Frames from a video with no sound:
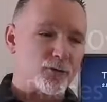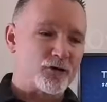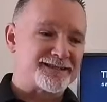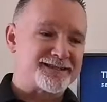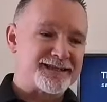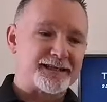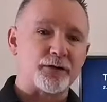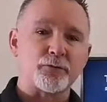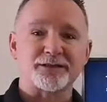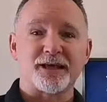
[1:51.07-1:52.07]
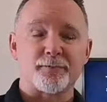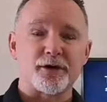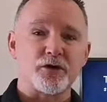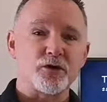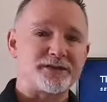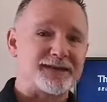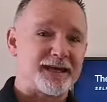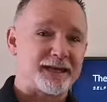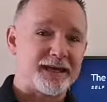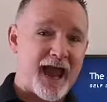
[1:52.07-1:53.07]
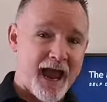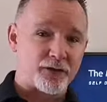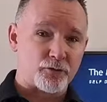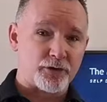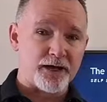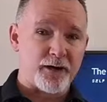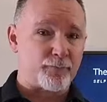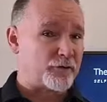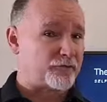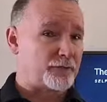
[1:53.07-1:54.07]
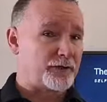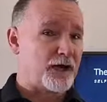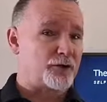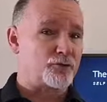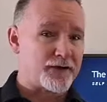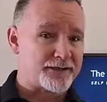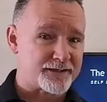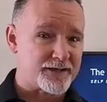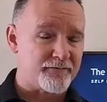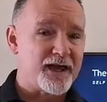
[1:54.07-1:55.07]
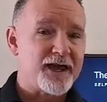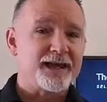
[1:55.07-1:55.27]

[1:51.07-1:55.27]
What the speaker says: other words, dealing with somebody who is getting angry and possibly aggressive